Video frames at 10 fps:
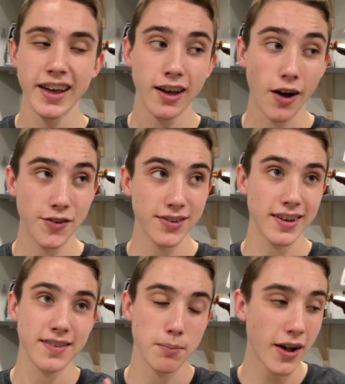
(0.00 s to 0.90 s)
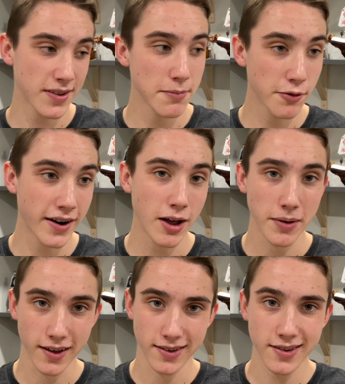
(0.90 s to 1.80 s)
obviously isn't possible right now
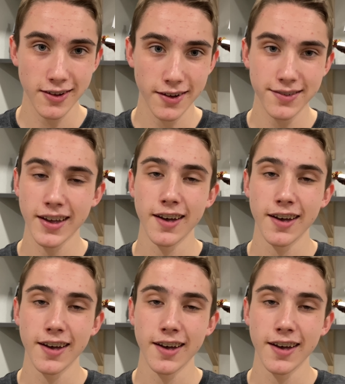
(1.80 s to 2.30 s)
because it's closed,